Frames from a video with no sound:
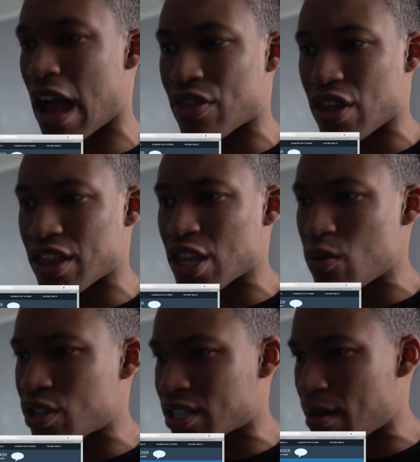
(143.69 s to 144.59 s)
I think there
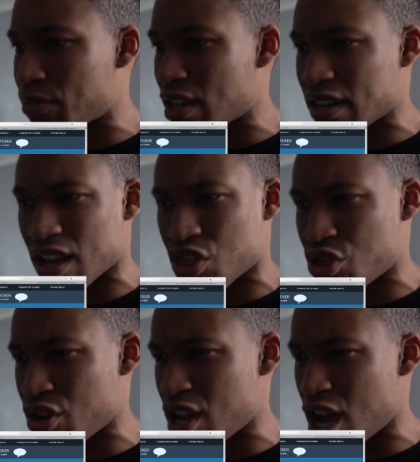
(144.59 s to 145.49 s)
were something like
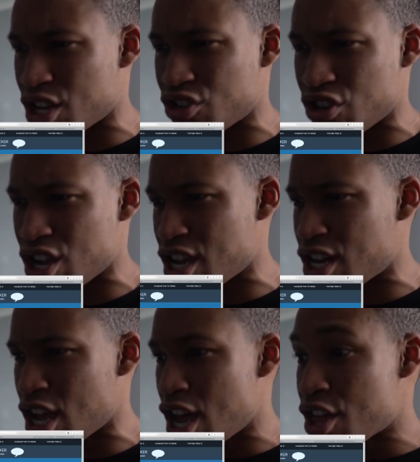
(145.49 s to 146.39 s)

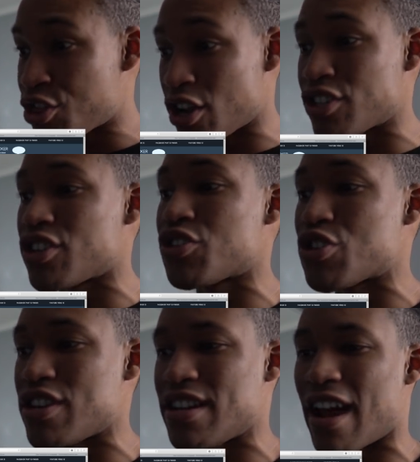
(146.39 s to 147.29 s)

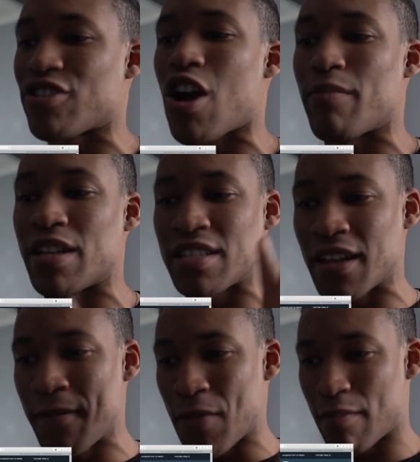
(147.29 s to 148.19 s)
339
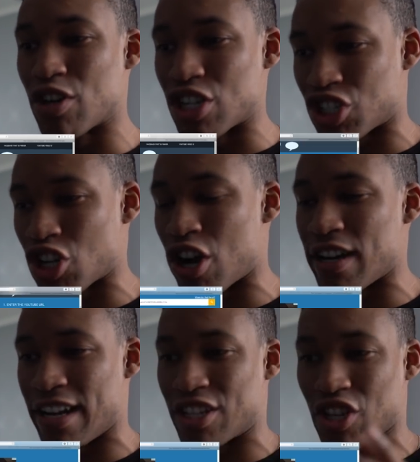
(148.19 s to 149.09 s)
comments. I'm gonna
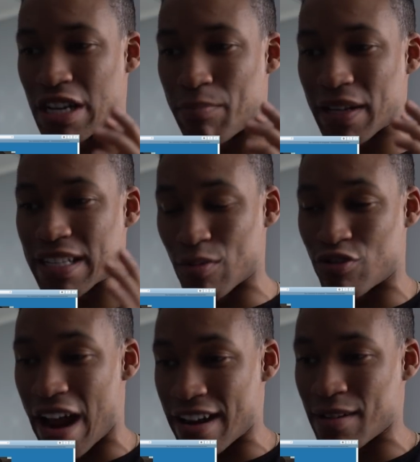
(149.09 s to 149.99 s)
start and it's gonna pick
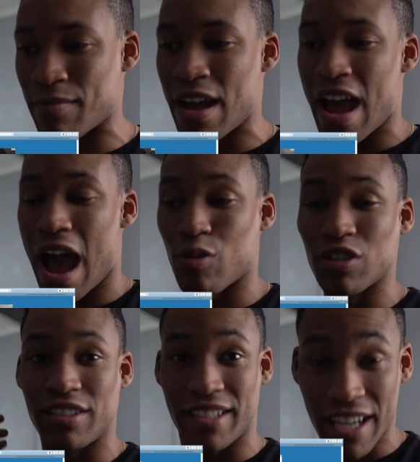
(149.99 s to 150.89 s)
someone random. I
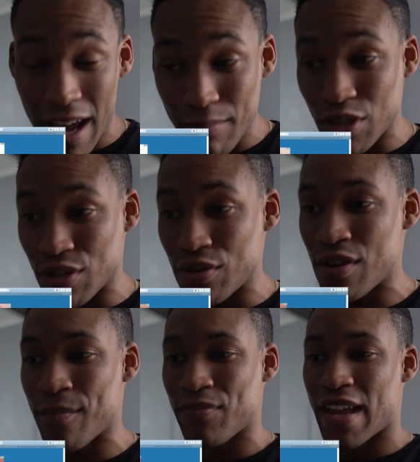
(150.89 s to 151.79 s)
will DM
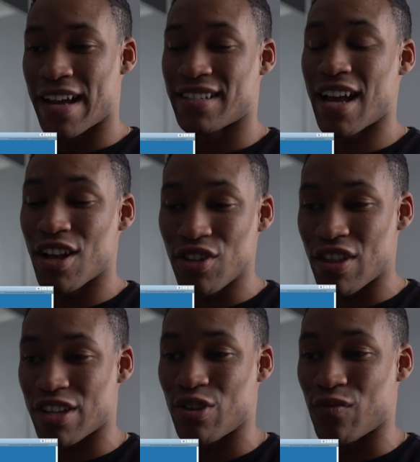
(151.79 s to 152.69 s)
you and tell you
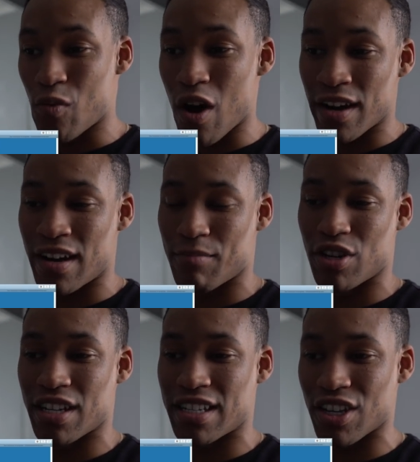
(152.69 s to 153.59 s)
that you've won. I'm
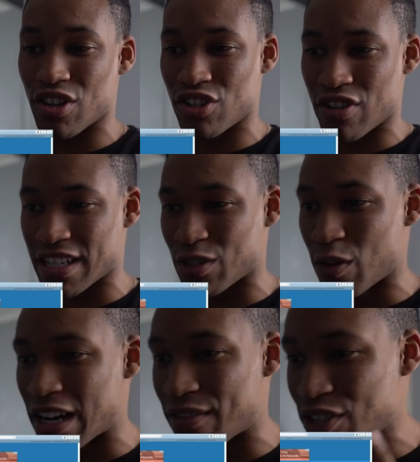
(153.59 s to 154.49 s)
gonna take your address and
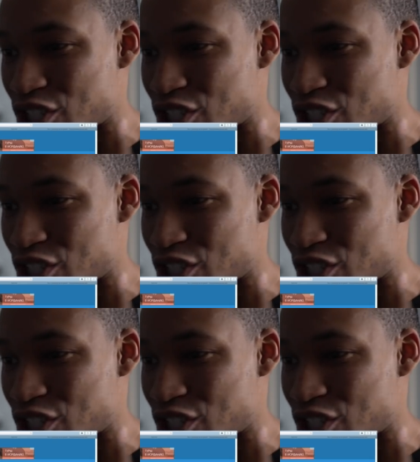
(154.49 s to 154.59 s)
whatever.